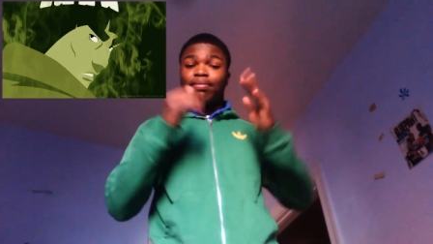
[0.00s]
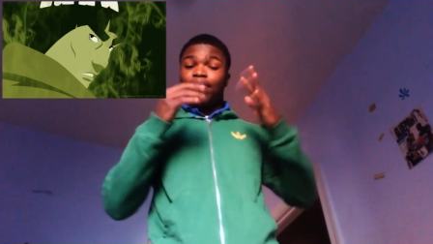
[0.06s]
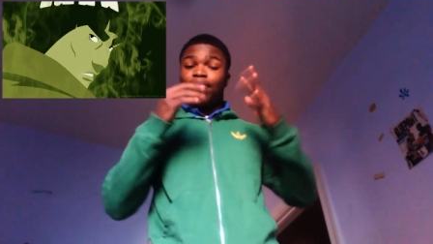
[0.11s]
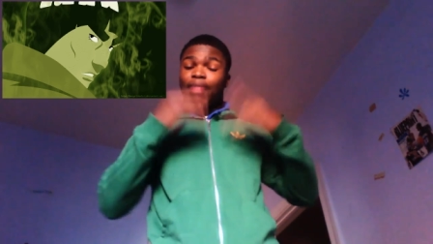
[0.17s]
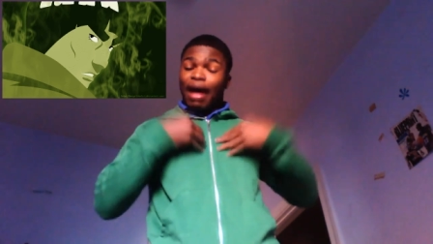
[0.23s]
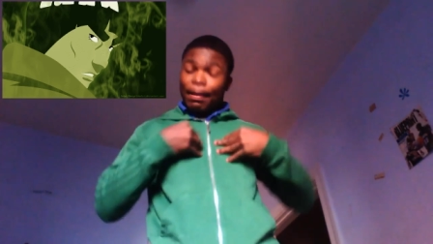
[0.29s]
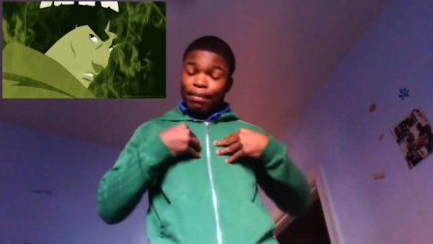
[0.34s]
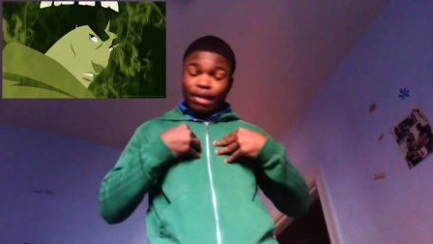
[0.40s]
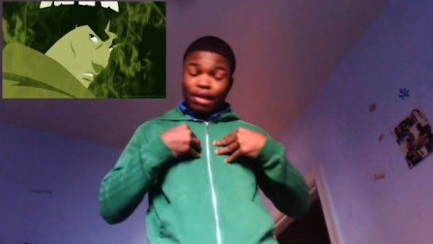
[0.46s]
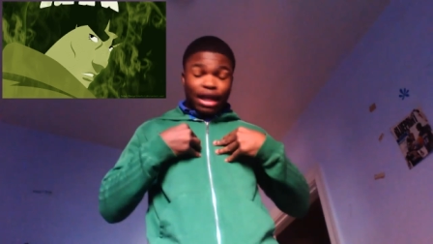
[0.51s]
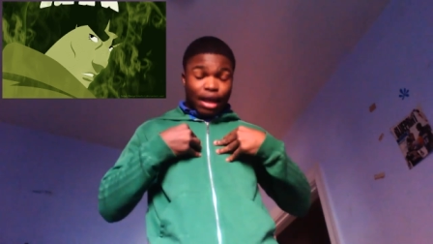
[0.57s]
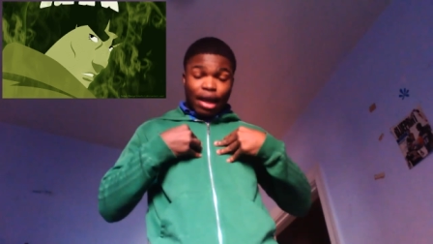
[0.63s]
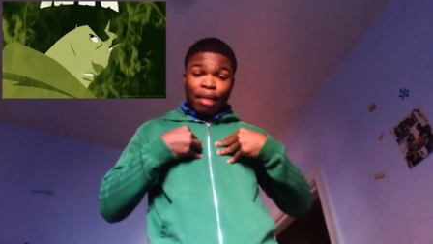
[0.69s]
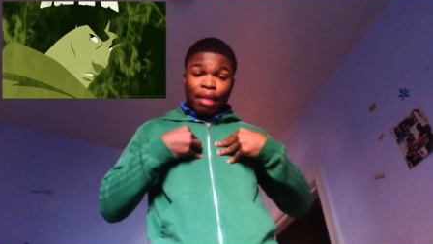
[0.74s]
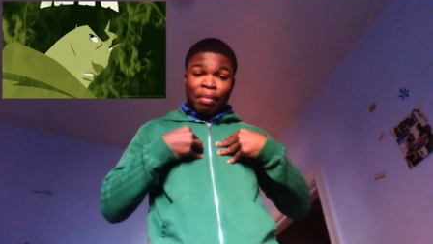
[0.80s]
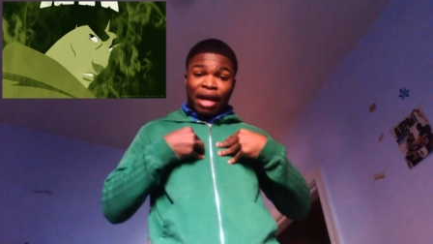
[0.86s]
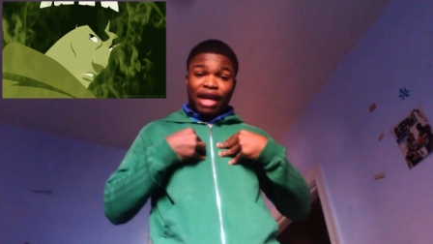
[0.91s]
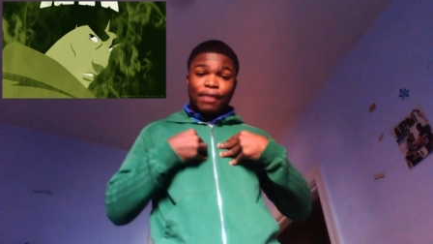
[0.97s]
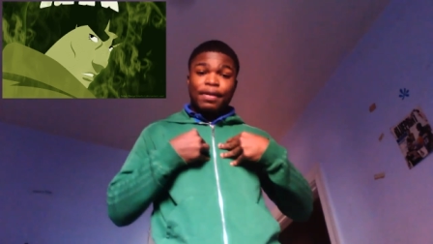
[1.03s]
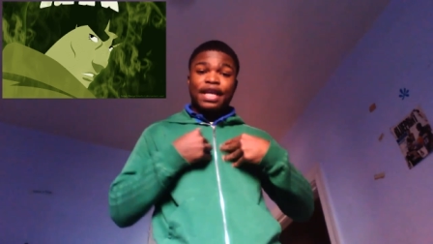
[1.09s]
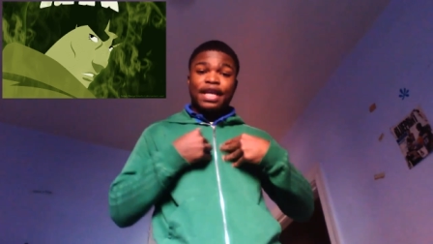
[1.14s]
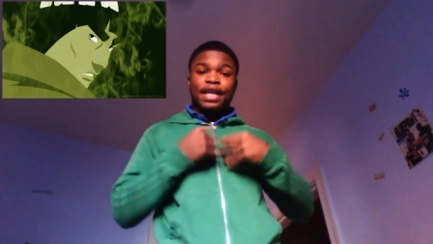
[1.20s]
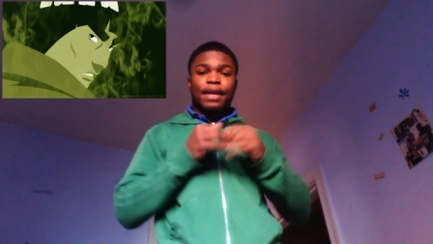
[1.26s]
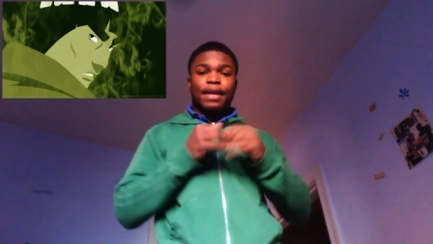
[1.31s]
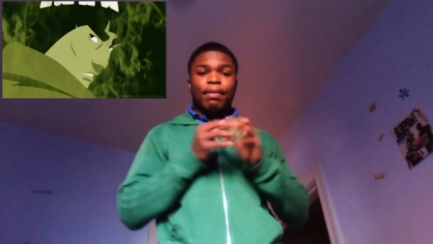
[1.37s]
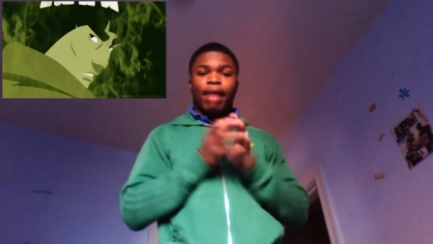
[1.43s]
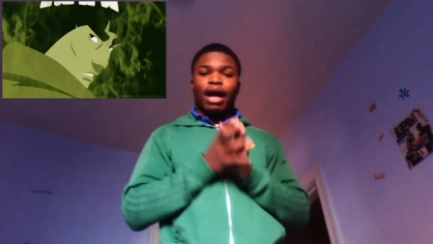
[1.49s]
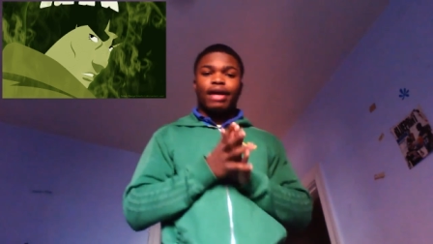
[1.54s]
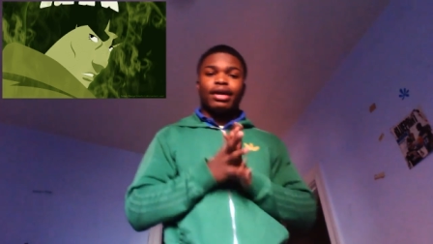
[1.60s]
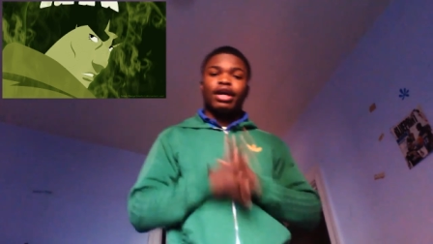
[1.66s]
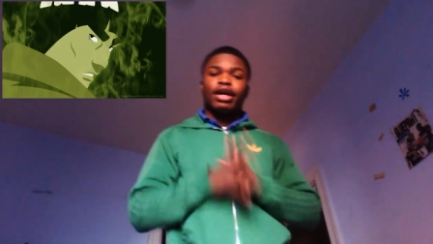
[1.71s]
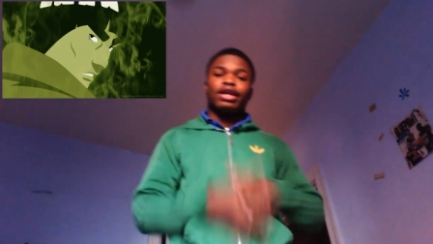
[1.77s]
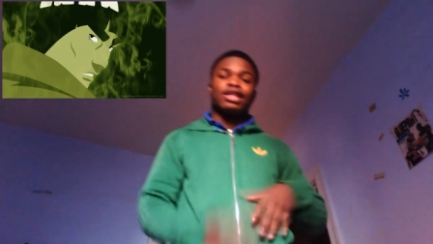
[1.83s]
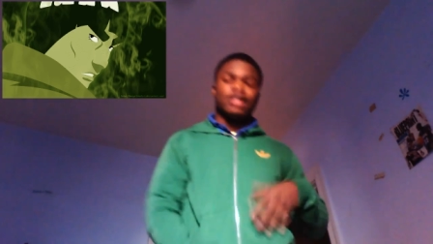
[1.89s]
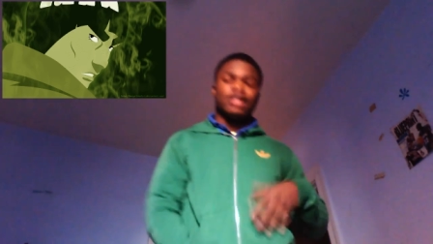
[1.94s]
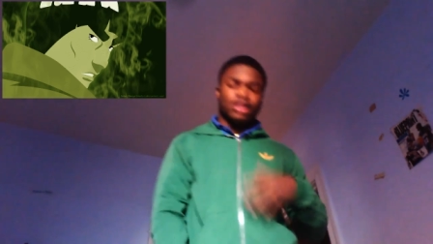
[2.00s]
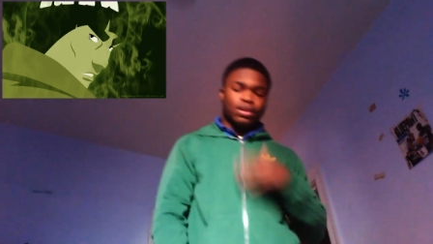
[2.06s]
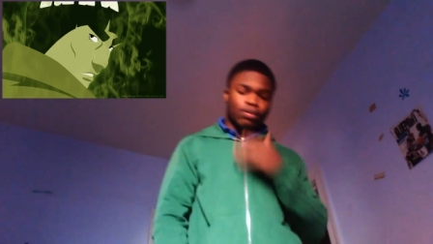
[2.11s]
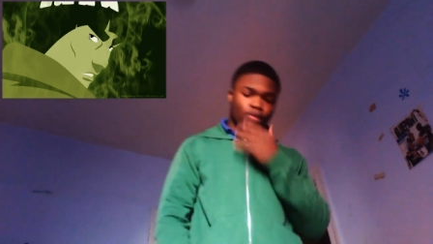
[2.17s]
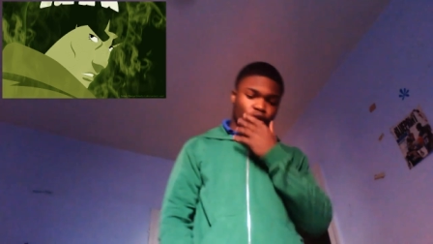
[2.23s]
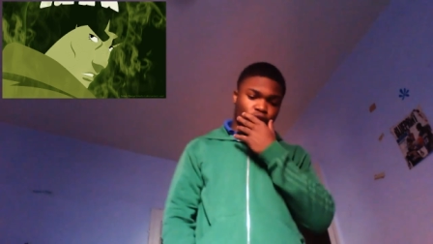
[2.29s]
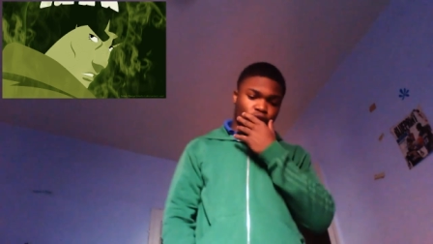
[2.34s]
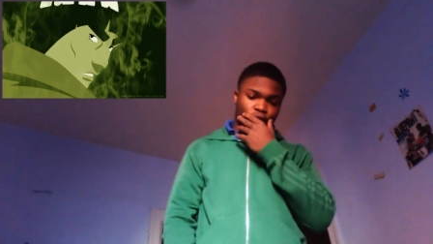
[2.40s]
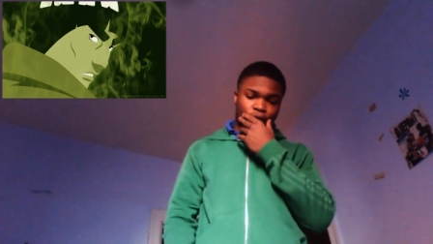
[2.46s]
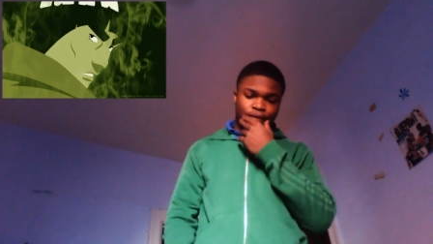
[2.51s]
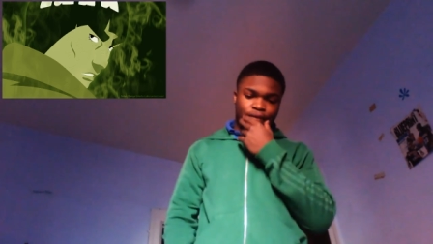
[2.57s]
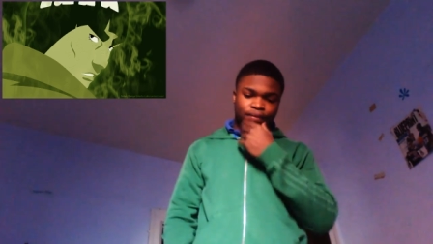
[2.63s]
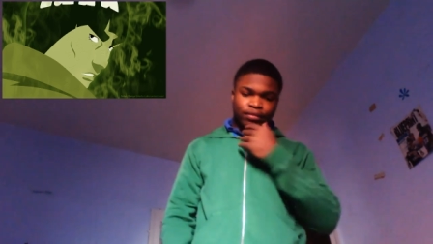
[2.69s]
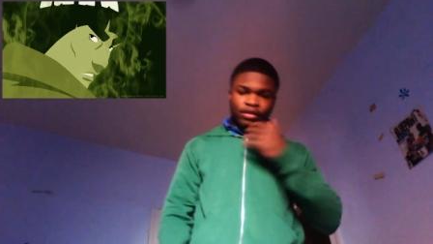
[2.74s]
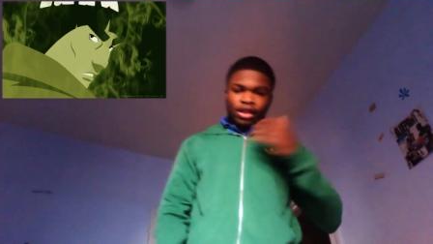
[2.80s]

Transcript: by in my opinion, by uh, Kishimoto.